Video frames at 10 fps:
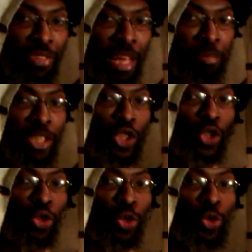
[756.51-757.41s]
That means
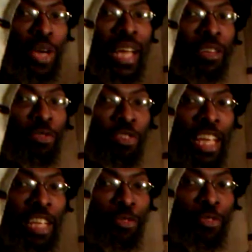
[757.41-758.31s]
true and
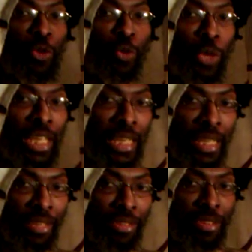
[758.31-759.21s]
faithful
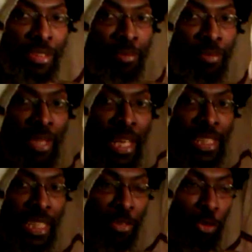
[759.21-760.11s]
witness. And
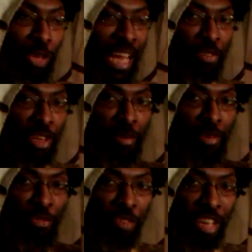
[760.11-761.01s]
see, if we have
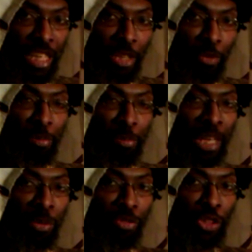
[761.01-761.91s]
faith and we
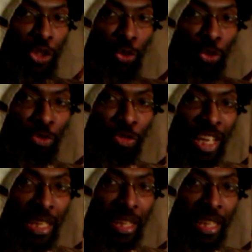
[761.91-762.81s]
begin with the true
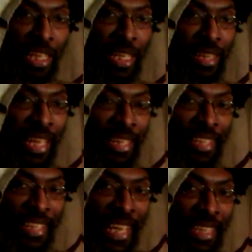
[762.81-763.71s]
faith, then the
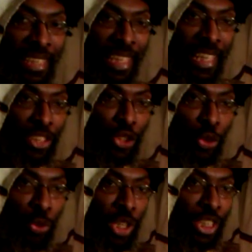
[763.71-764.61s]
next thing is
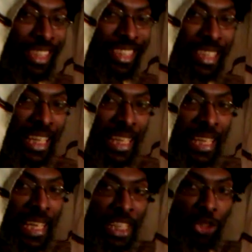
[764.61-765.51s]
to
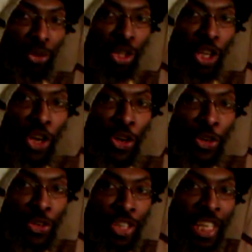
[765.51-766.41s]
study and to
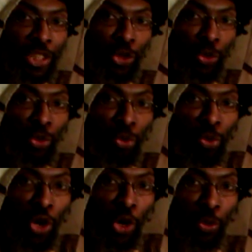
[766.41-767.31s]
learn and to
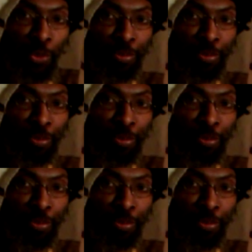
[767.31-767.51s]
grow.